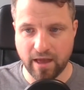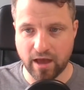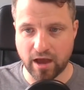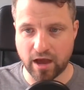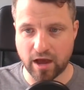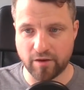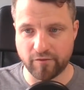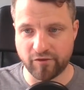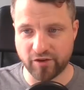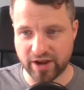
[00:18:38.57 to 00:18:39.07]

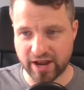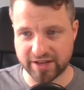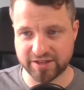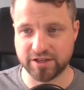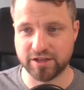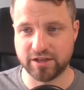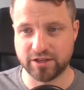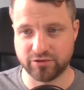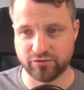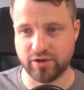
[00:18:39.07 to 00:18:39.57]
Uh,
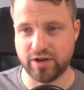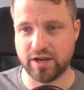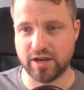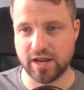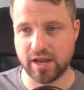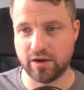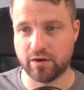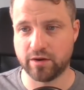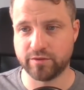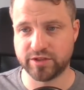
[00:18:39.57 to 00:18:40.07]
Vonata has written
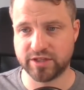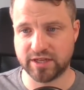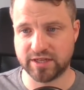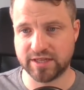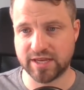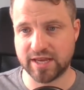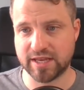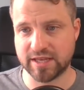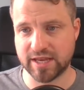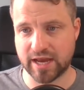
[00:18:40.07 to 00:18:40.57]
here, I would say
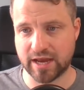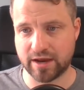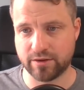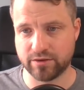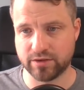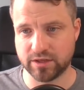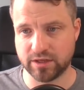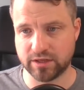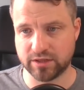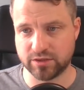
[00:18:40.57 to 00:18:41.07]
10 to
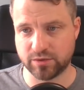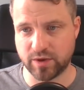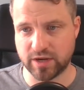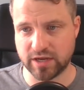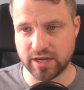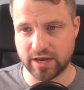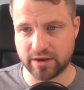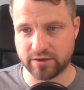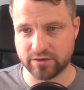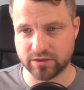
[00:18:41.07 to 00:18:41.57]
hour,
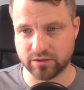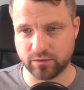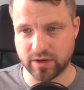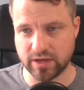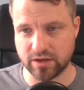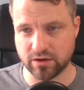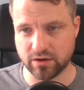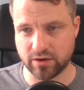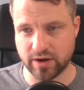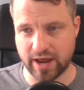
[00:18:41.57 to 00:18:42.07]
20 hours a
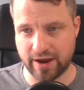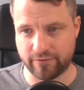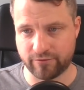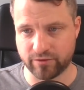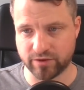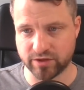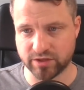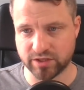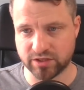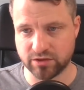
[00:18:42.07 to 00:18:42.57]
week on
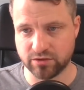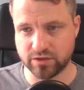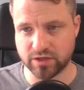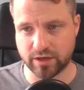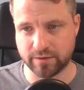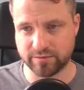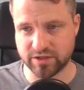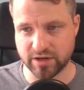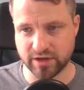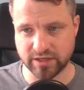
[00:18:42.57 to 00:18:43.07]
average, two
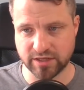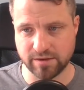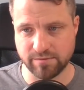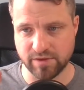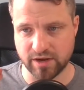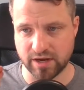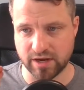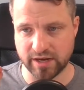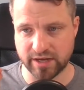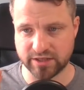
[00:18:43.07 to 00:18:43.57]
times 90
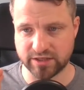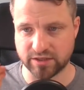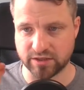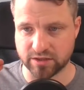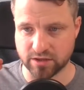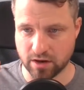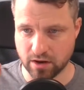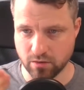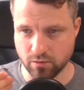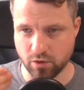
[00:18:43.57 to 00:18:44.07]
minute
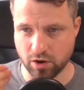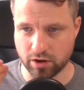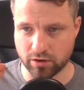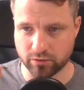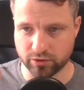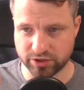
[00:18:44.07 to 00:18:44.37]
lessons, homework,